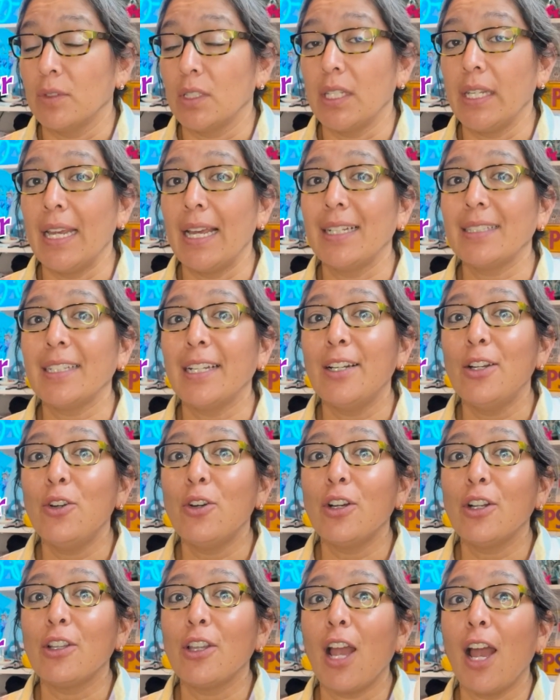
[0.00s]
Yes, and
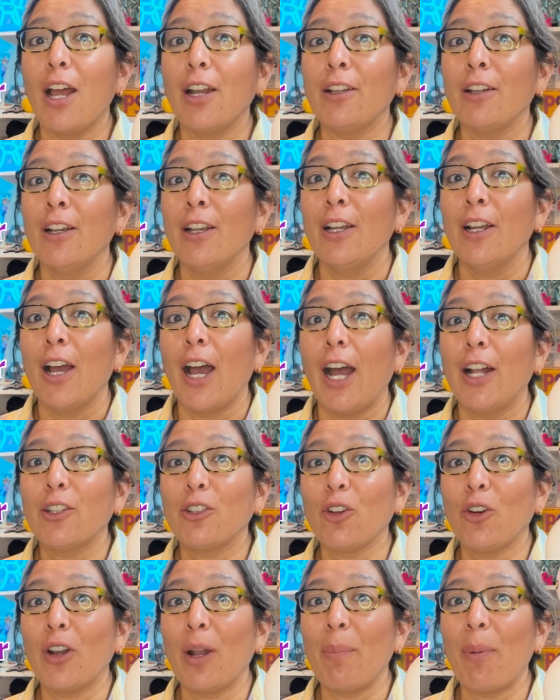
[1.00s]
look at that
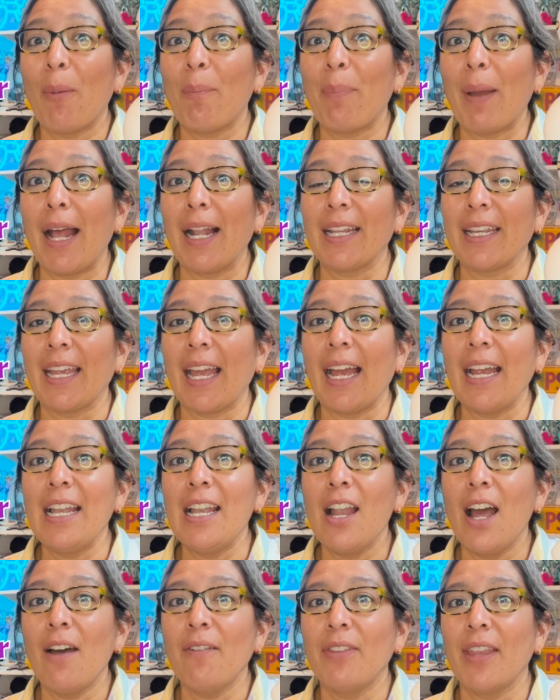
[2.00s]
adorable belly. I
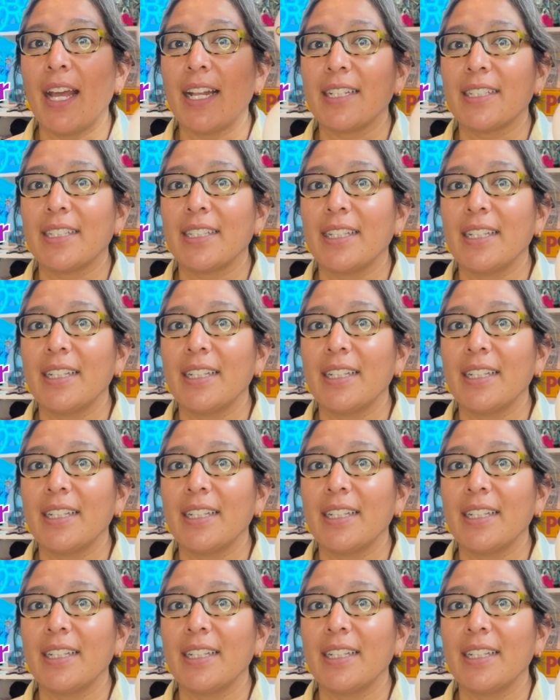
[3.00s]
love that.